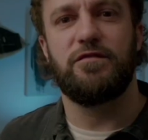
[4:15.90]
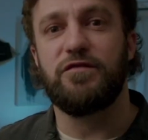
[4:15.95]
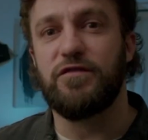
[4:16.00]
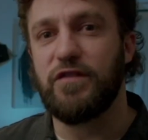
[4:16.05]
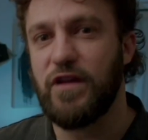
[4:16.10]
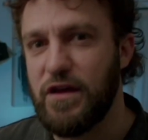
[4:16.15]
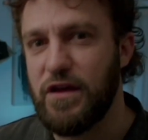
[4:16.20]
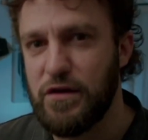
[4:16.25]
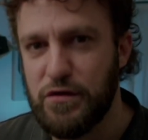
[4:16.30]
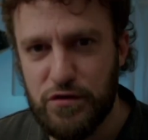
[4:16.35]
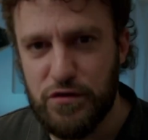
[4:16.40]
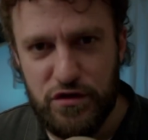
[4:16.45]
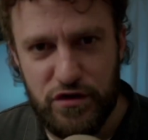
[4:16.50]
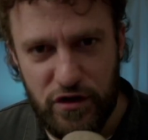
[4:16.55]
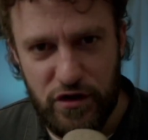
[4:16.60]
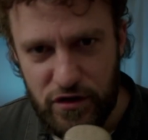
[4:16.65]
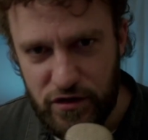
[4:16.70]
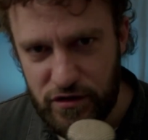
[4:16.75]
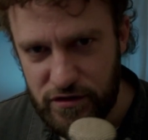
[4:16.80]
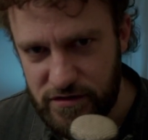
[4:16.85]
flannel
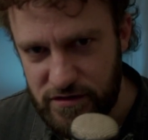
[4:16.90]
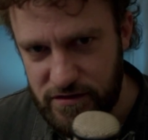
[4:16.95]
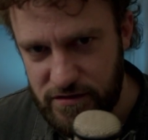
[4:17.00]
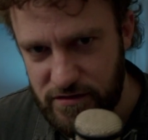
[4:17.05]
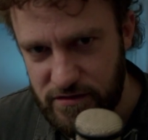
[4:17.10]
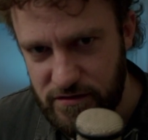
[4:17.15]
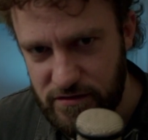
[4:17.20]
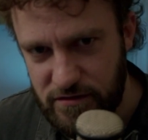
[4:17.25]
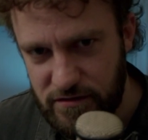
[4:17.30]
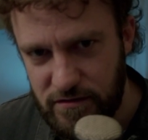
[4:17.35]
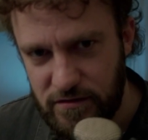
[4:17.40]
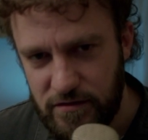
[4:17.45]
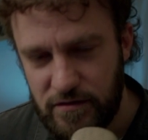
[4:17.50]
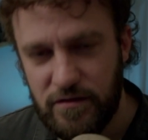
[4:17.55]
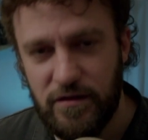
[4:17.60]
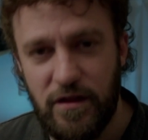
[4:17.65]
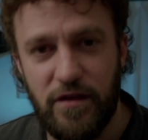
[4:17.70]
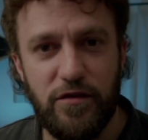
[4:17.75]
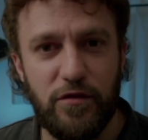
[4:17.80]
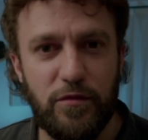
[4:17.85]
shirts,
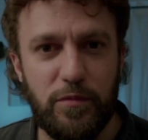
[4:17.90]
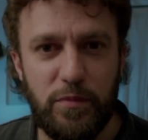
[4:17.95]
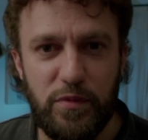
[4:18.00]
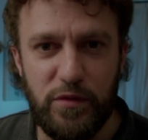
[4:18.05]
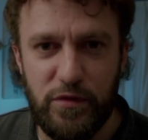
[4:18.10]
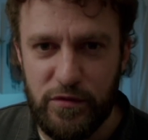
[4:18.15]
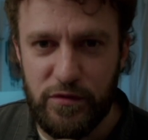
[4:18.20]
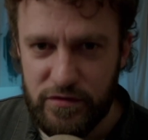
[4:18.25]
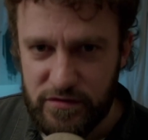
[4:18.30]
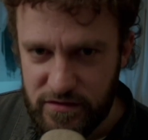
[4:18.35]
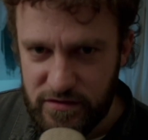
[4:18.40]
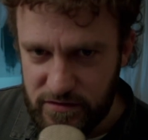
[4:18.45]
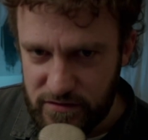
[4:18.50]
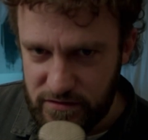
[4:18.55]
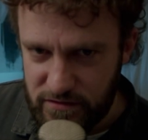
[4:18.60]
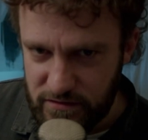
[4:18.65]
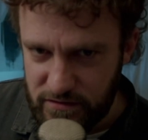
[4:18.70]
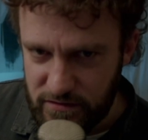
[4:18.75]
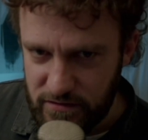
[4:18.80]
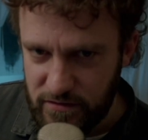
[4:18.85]
leather
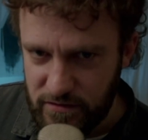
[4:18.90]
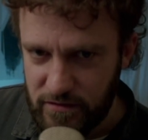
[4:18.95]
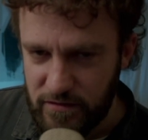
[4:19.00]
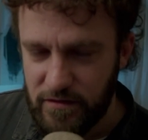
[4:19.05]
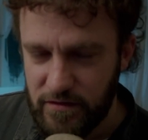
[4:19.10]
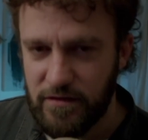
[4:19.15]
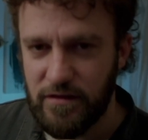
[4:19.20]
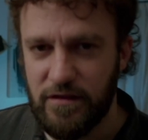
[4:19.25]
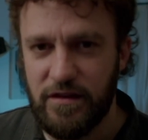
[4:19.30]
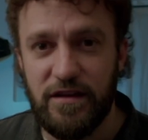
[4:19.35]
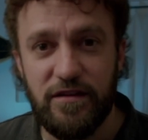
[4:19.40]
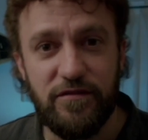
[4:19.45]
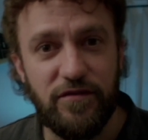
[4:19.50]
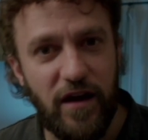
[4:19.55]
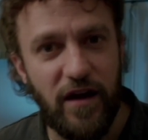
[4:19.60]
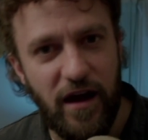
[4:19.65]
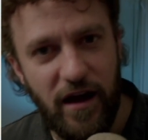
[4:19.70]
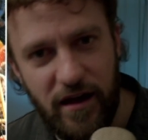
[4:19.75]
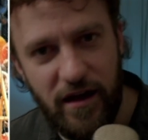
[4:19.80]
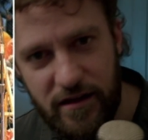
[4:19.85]
boots,
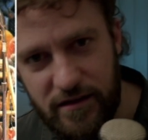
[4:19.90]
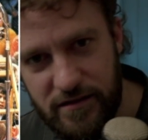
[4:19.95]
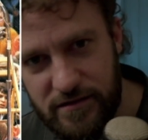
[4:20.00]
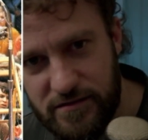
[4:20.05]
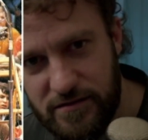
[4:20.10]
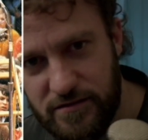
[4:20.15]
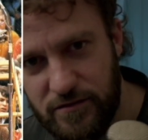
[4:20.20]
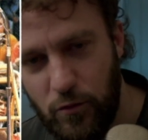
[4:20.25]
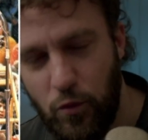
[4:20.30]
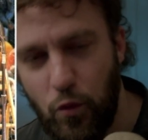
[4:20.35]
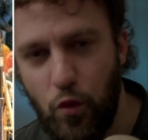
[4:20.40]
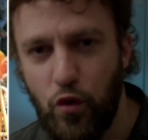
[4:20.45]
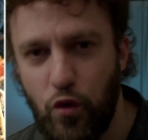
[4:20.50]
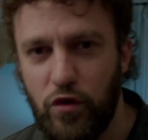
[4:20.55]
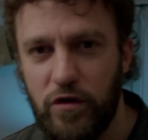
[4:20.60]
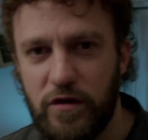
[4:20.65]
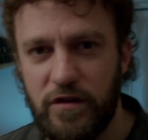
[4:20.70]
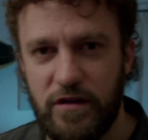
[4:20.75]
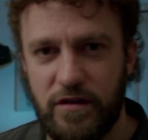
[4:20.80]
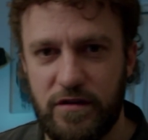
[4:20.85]
Levi's,
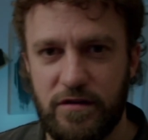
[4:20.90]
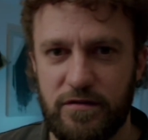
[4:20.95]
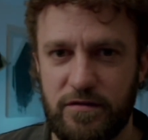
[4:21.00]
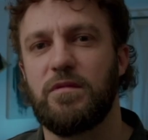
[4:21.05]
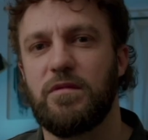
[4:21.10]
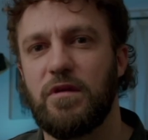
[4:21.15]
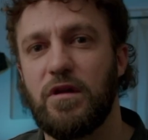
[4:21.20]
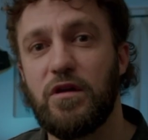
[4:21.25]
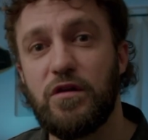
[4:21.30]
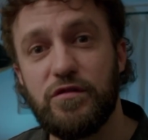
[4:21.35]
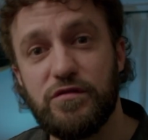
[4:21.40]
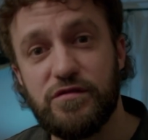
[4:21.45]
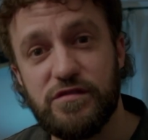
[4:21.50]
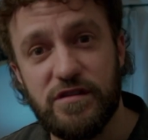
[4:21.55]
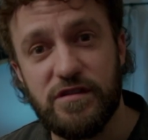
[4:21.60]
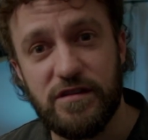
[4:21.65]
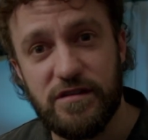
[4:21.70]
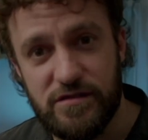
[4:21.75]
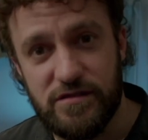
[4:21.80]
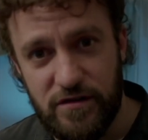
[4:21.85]
worn in,
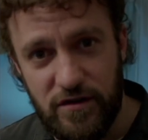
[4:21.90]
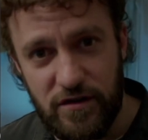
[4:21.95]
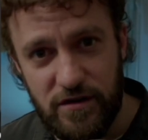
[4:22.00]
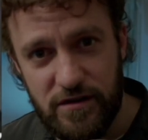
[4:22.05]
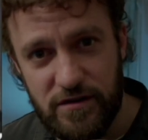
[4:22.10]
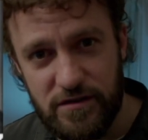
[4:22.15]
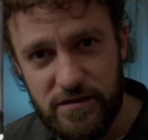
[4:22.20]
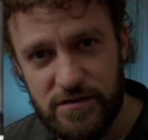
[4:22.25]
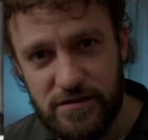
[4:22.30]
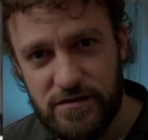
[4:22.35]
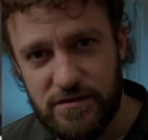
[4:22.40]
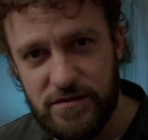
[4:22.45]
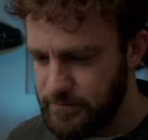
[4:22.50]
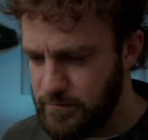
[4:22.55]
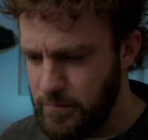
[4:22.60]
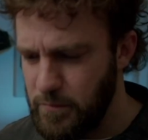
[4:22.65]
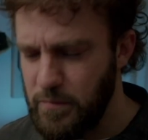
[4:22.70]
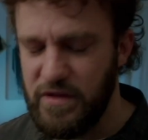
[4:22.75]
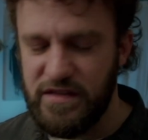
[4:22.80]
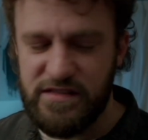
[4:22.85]
acoustic guitars.
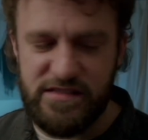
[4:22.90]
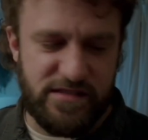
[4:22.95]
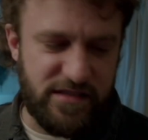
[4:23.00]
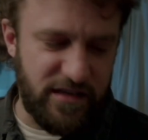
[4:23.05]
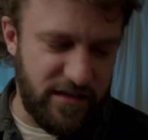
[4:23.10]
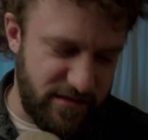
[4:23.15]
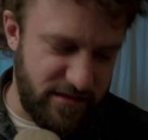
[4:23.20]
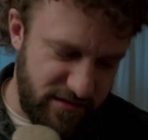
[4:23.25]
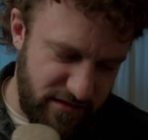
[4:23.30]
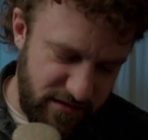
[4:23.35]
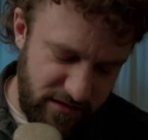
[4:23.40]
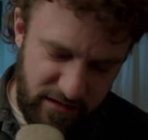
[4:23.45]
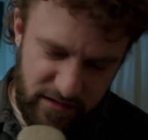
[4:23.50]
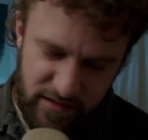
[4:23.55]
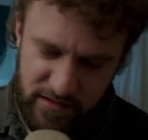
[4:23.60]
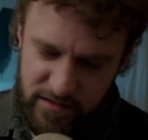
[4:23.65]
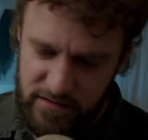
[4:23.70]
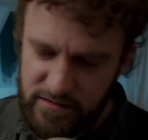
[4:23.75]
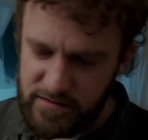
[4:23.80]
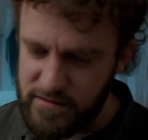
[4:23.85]

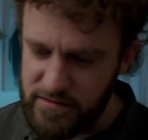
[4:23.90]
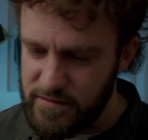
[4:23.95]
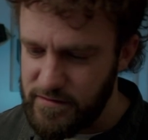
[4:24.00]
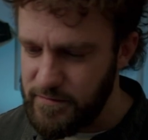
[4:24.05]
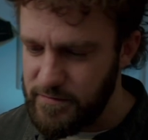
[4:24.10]
Mid-60s,